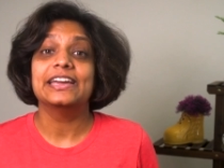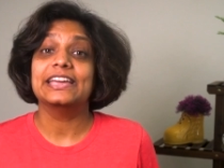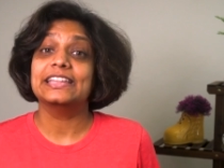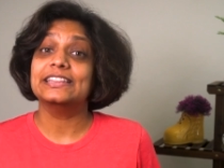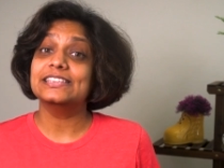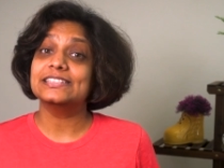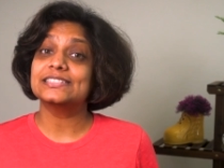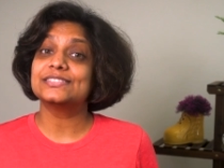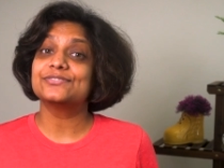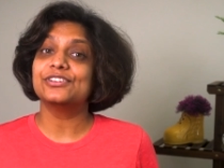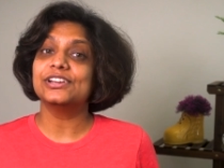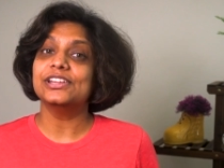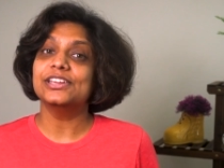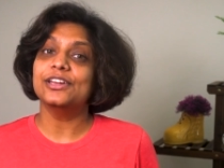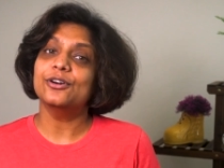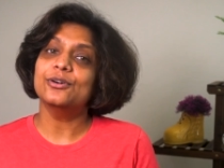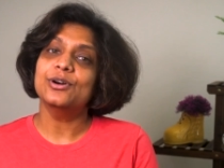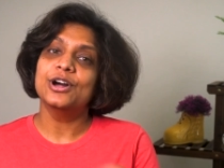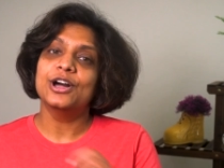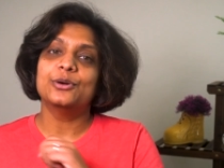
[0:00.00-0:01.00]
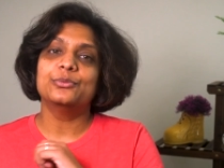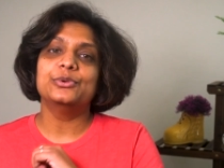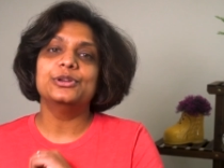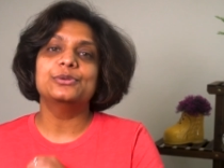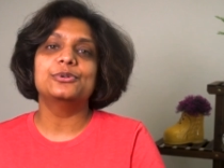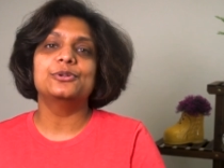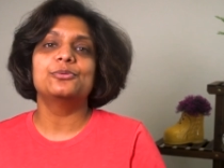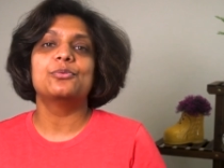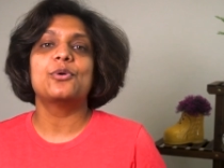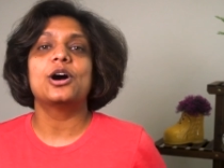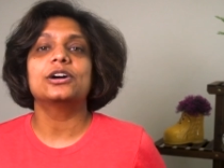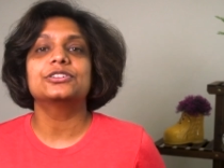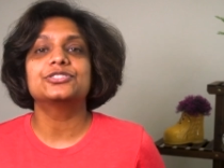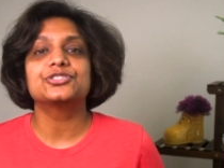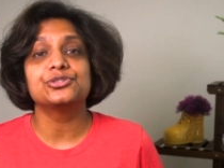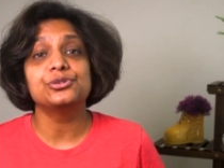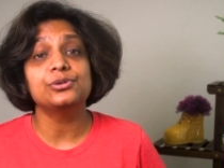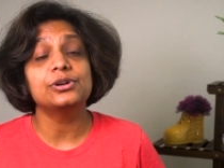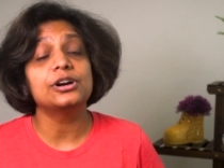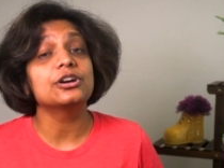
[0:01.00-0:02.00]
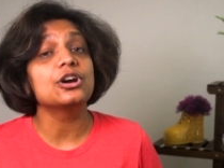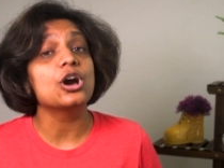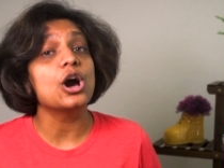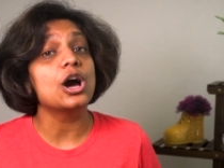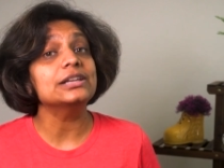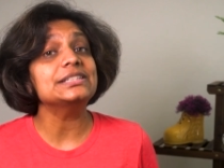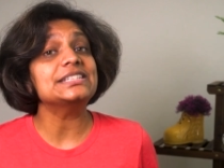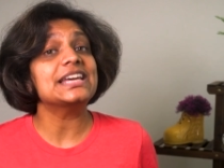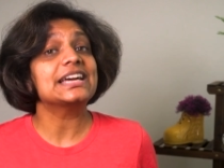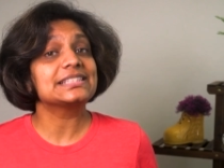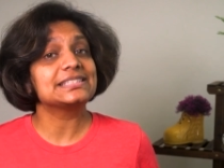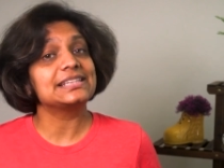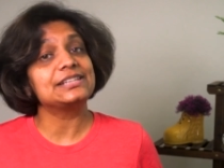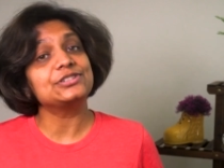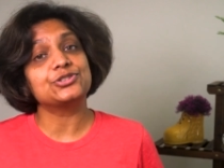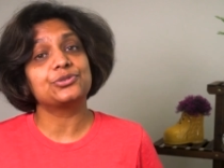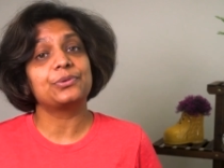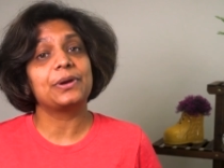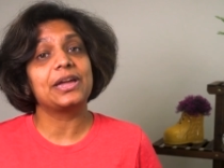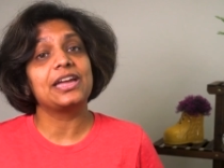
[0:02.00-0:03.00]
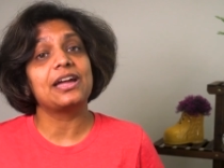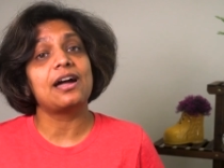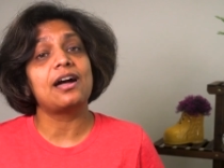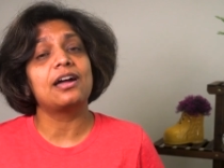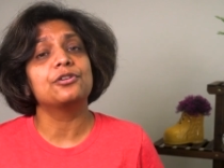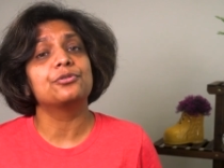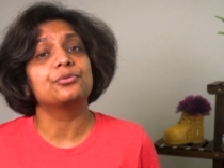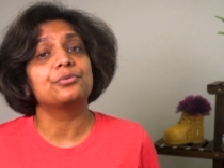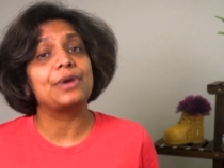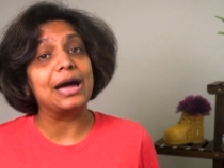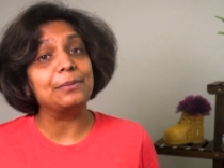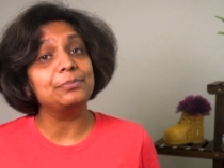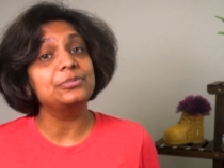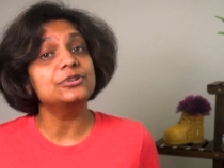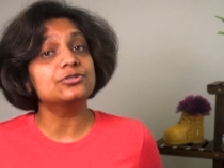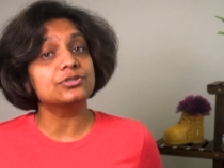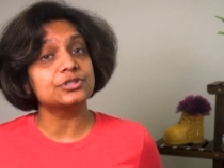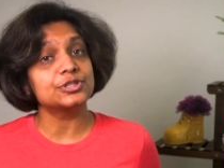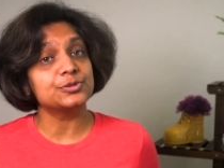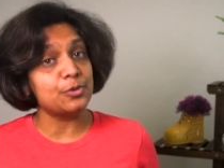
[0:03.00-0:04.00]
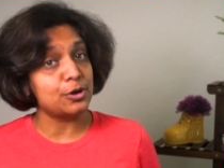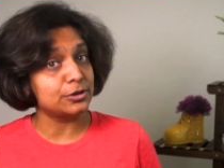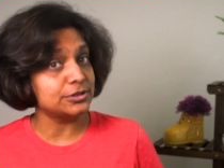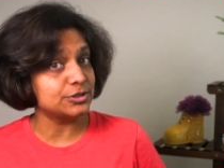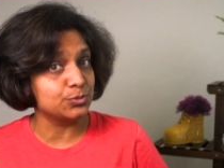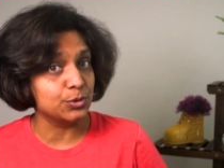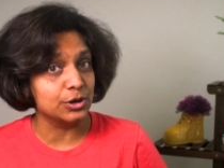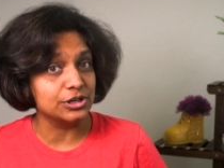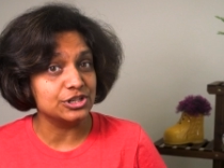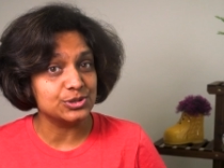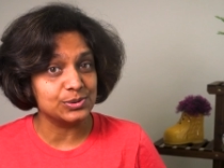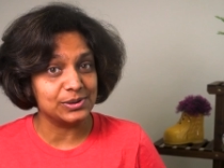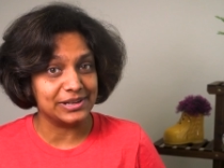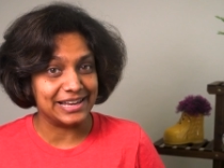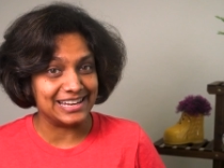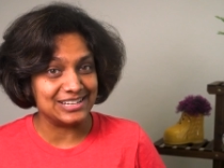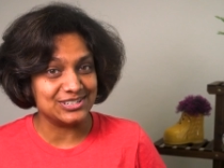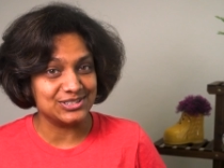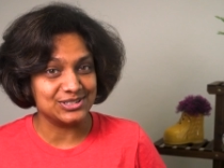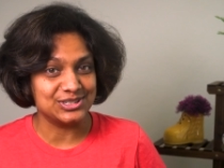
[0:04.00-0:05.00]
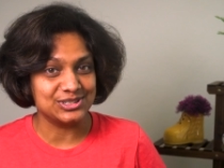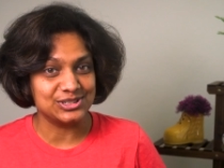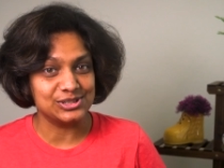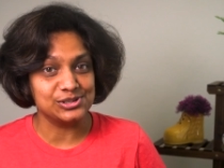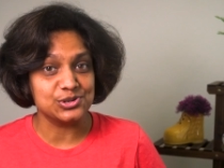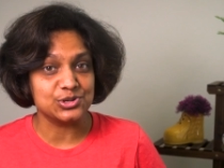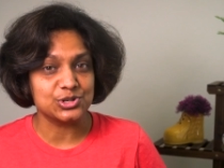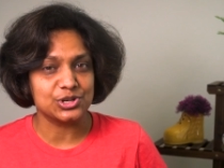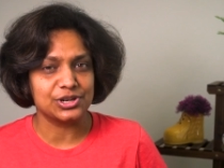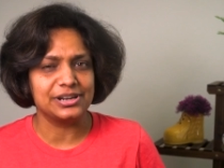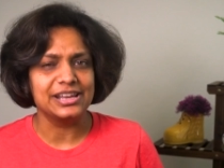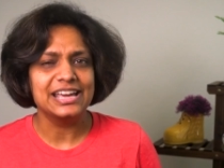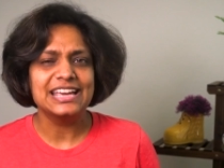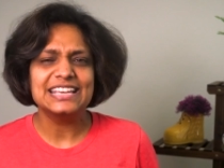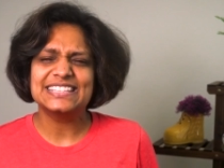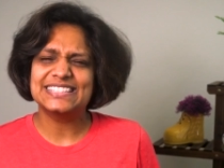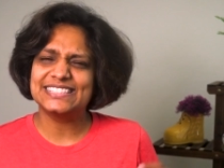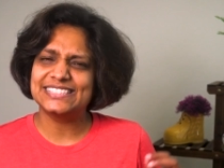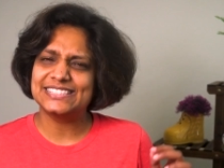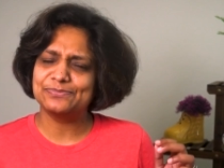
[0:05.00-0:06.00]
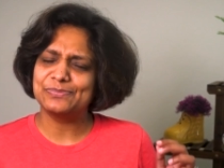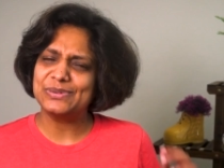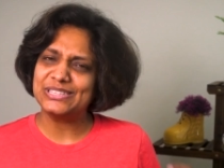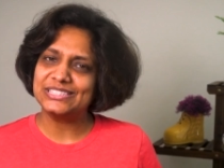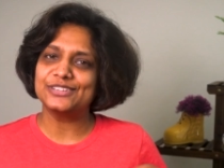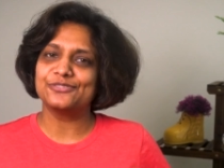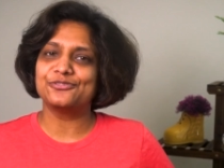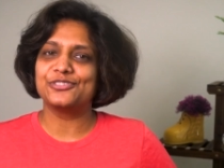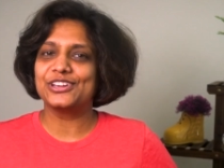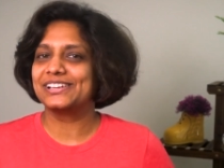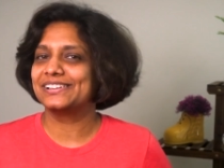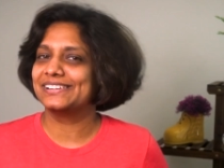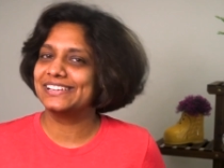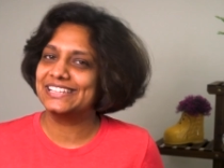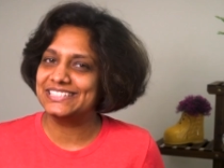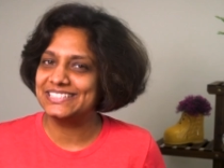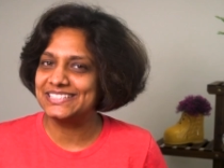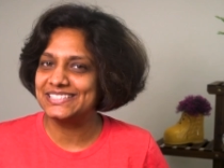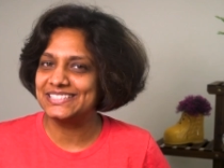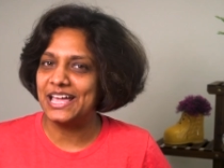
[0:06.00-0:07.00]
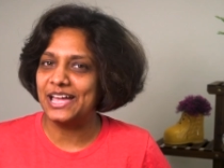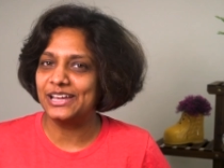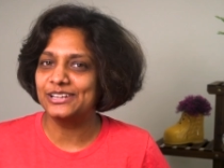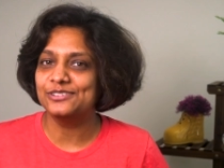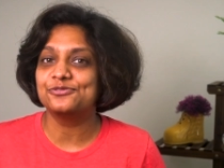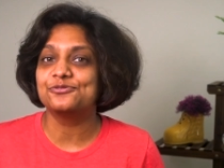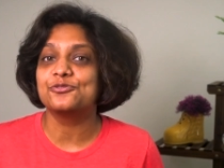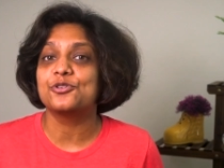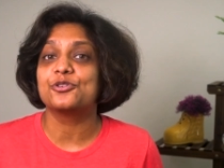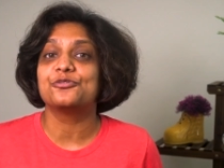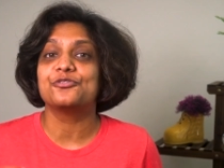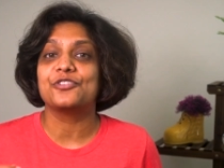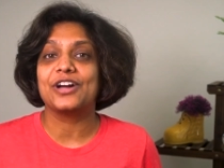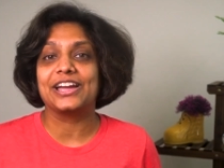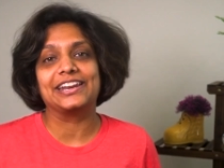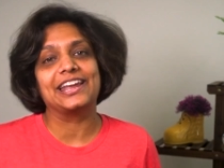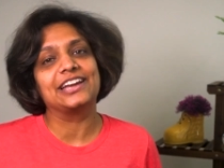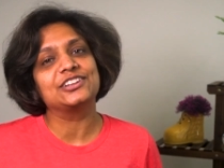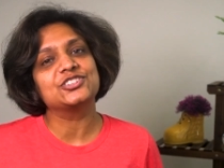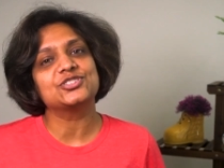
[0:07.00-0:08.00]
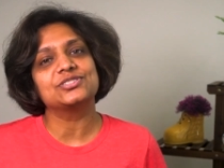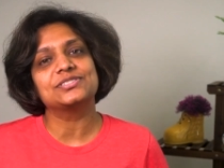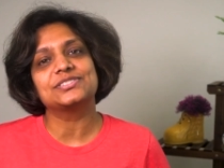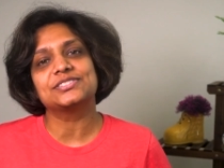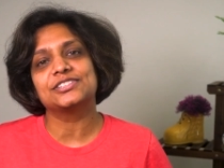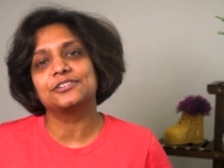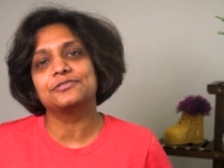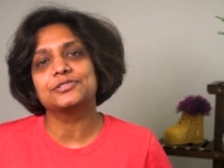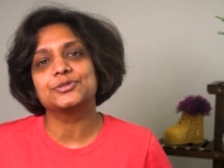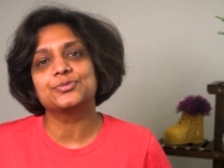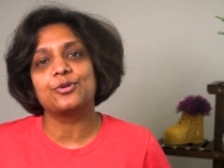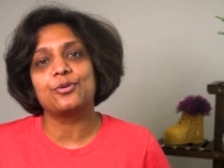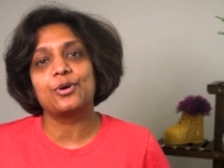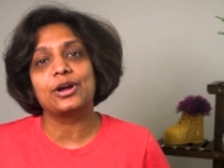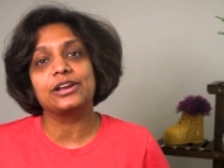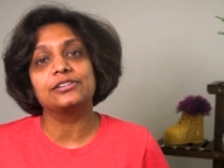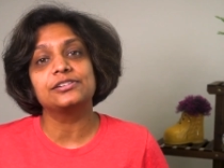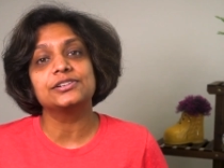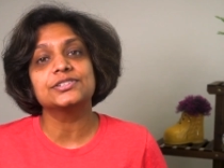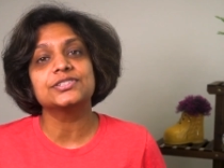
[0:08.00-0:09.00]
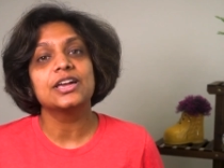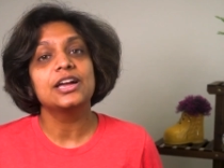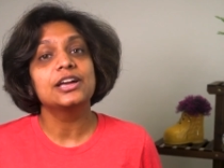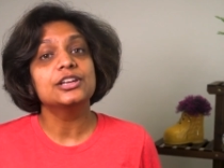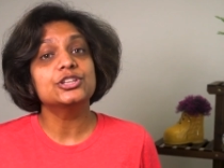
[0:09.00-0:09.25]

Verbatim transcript: In this video, we will walk through a Contact Center AI rapid response virtual agent solution specifically designed for financial service providers